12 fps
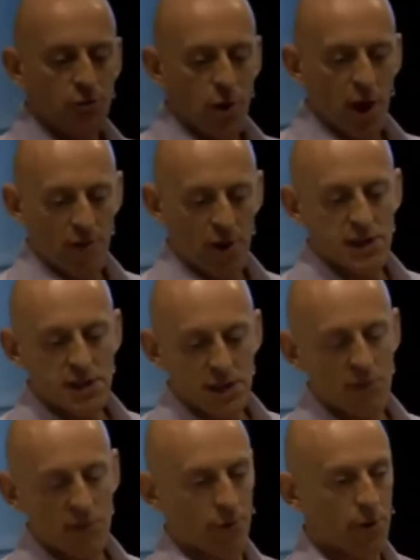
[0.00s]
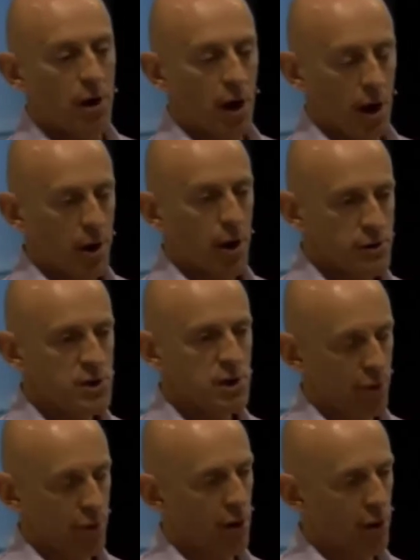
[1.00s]
If you have an idea for a, a
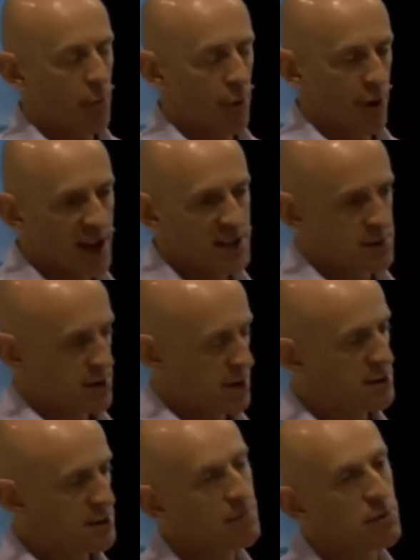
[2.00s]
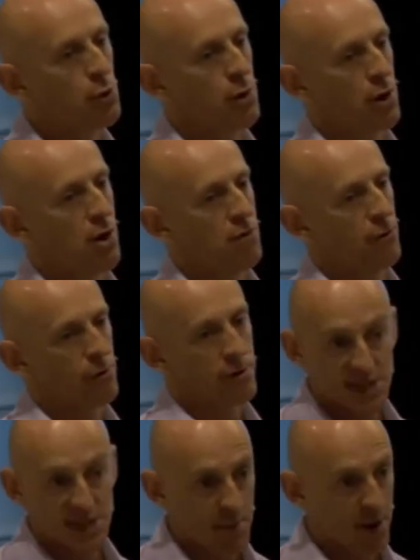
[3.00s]
coaching program or an expertise or something you want to
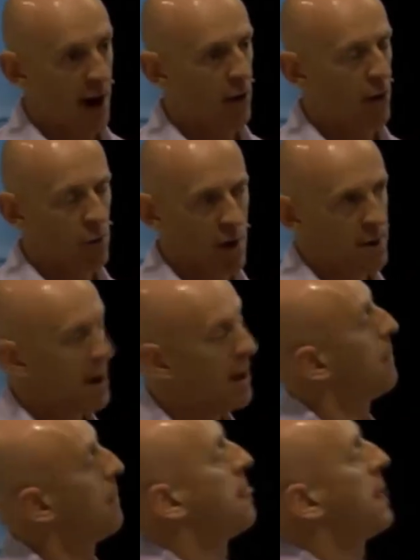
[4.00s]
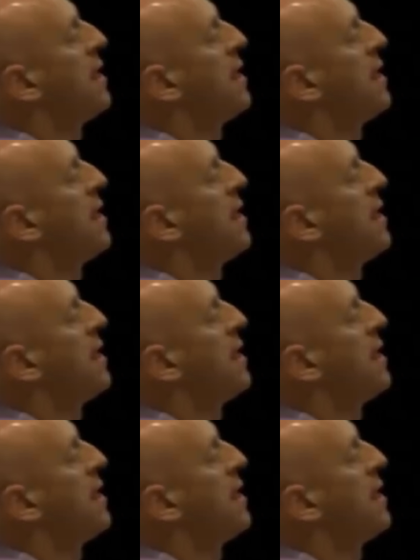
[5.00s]
offer or a seminar or a webinar,